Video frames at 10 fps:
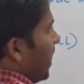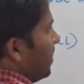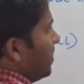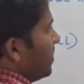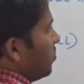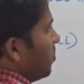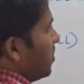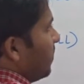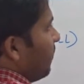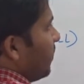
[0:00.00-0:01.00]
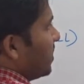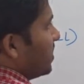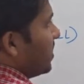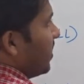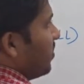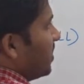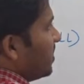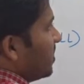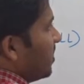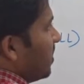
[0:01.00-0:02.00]
at this node the first step
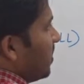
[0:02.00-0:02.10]
is